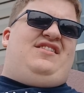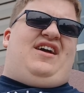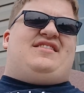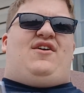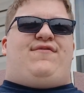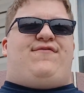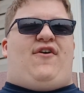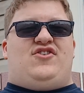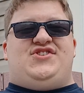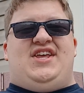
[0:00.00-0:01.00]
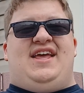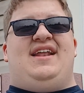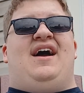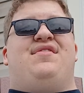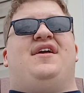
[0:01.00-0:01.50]
like their first hit.
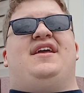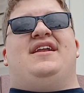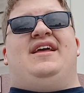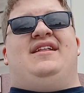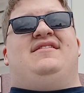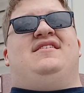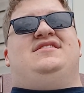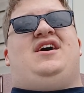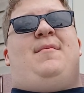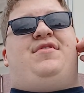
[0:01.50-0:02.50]
I think it hit the top